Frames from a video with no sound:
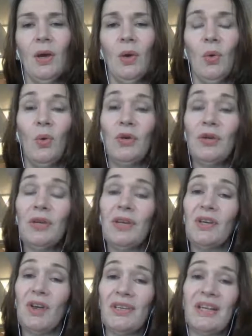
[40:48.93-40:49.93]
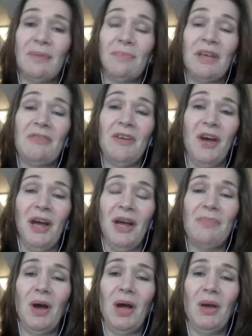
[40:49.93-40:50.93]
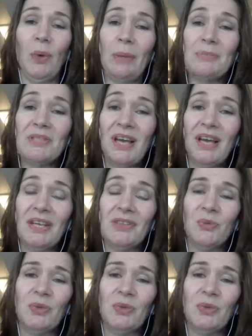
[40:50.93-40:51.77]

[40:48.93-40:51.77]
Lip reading: Well, you can contact me via my website,